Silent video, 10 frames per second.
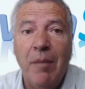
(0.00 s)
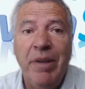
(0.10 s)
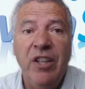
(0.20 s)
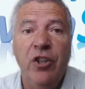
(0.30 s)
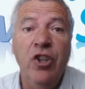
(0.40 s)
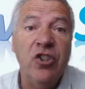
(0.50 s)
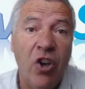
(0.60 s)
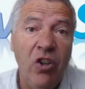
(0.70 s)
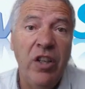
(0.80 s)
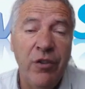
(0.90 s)
happen not
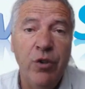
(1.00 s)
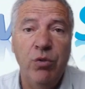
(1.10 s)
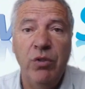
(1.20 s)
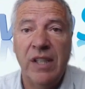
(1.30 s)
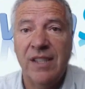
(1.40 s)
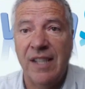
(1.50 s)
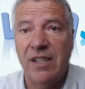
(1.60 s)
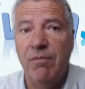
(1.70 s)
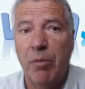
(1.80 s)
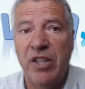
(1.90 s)
only due to the
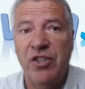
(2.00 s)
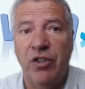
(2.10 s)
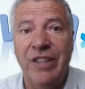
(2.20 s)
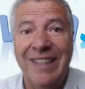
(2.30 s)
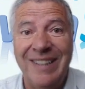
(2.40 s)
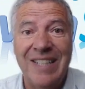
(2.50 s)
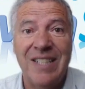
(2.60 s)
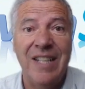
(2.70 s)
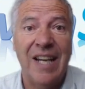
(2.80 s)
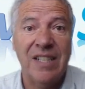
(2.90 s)
excessive vibration in the
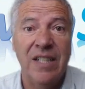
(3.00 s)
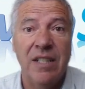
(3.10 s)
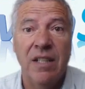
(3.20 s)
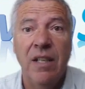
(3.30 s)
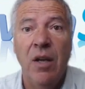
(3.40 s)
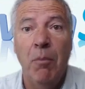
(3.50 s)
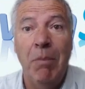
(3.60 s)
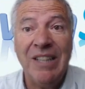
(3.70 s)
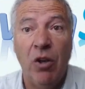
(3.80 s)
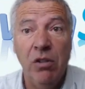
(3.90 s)
testing axis,
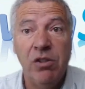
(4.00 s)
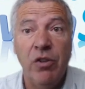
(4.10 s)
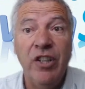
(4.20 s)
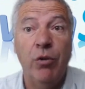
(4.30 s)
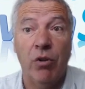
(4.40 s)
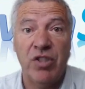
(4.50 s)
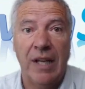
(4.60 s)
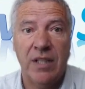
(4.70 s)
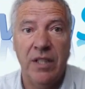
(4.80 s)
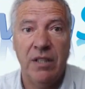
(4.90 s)
but also in
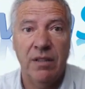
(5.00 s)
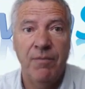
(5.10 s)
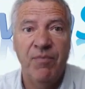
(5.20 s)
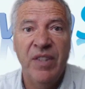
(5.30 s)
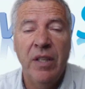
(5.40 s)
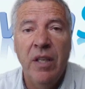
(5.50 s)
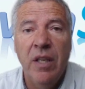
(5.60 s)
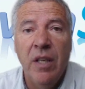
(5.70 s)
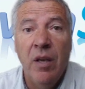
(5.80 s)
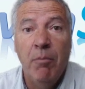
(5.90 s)
cross-axis.
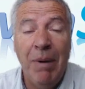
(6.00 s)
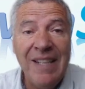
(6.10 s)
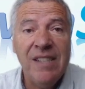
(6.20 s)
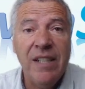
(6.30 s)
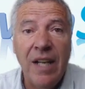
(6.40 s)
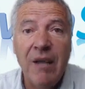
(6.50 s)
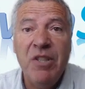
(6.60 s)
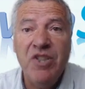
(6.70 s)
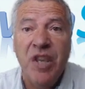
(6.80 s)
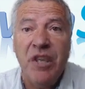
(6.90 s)
Placing a
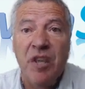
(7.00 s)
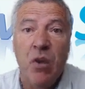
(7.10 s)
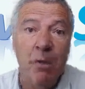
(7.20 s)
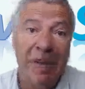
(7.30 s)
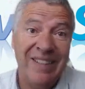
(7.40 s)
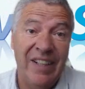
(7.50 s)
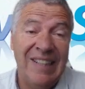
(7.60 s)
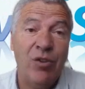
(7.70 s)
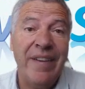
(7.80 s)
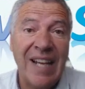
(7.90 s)
limit channel, or better
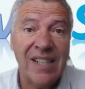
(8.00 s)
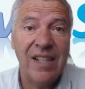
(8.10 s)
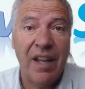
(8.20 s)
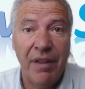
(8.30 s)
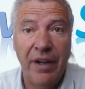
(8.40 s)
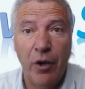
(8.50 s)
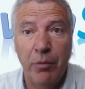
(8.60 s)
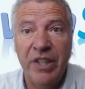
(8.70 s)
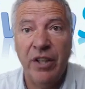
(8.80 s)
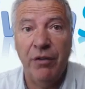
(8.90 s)
a triaxial
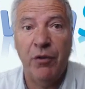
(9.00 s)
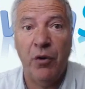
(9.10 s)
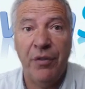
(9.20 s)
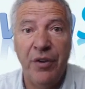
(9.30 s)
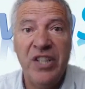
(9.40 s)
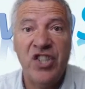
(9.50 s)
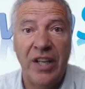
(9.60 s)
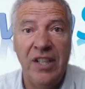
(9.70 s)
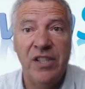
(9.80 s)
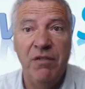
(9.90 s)
accelerometer for three
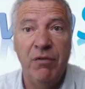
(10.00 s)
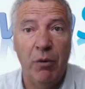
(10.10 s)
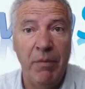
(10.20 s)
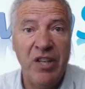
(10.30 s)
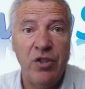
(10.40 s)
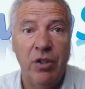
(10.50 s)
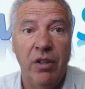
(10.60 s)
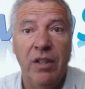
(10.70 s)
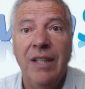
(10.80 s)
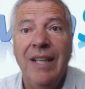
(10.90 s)
channels in
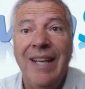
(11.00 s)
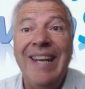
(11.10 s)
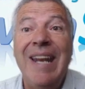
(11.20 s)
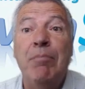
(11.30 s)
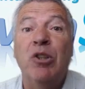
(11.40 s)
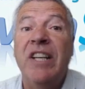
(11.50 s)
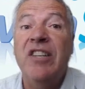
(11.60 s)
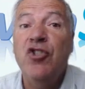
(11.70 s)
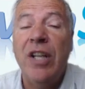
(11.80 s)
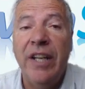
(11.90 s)
formation, in a
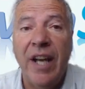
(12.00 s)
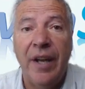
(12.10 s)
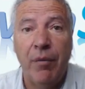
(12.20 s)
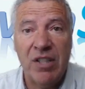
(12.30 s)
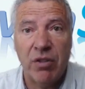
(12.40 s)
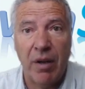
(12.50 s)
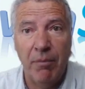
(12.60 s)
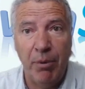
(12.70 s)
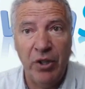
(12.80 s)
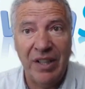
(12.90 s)
potentially high
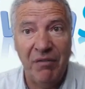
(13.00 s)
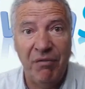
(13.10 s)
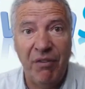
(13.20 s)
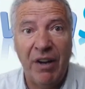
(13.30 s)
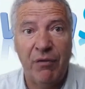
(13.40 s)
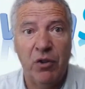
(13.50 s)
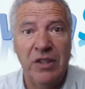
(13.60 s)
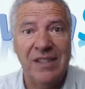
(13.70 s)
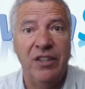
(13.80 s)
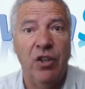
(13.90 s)
resonant point and far
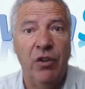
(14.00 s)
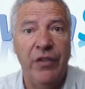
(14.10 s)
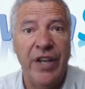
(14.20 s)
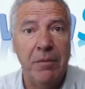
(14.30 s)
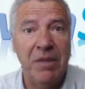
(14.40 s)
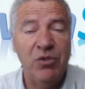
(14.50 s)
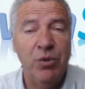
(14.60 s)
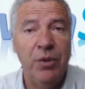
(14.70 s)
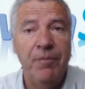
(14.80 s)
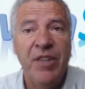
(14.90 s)
from the center of the
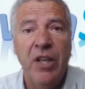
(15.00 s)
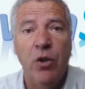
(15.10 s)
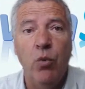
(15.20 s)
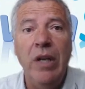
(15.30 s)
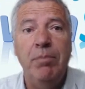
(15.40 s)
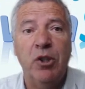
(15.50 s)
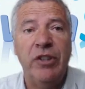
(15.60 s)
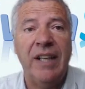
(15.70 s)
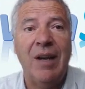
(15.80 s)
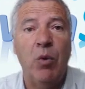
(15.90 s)
armature will
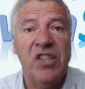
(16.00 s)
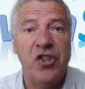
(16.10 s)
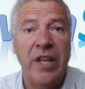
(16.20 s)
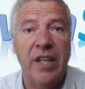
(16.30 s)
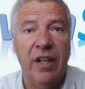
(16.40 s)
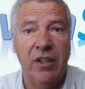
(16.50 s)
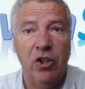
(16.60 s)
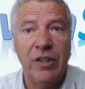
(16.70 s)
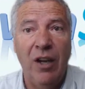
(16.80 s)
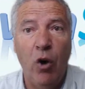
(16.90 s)
protect our shaker,
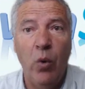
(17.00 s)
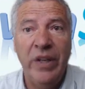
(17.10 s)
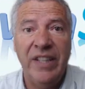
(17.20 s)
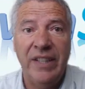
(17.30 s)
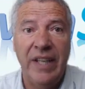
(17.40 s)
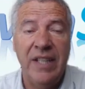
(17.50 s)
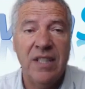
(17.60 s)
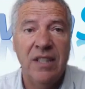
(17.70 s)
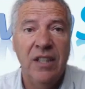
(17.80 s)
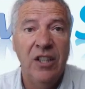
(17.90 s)
not allowing the
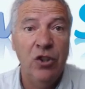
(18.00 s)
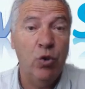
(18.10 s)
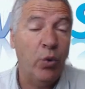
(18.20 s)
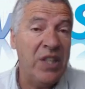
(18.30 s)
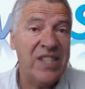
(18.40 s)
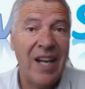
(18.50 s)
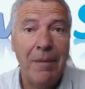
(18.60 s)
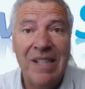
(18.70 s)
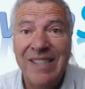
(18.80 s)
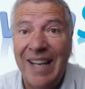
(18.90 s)
test to reach
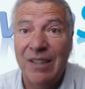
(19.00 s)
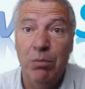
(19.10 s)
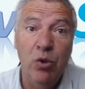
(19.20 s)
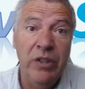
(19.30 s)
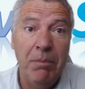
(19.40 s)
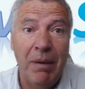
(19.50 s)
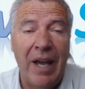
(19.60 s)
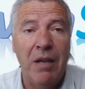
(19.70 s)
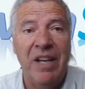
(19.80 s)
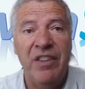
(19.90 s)
level that,
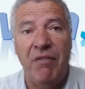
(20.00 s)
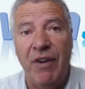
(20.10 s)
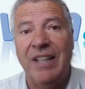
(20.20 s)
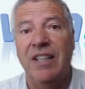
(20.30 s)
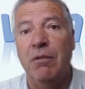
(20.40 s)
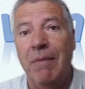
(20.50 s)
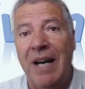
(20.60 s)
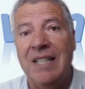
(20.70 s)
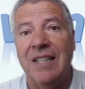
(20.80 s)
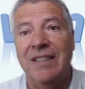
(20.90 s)
multiplied by the affected
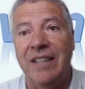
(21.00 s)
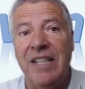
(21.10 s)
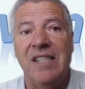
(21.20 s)
mass and the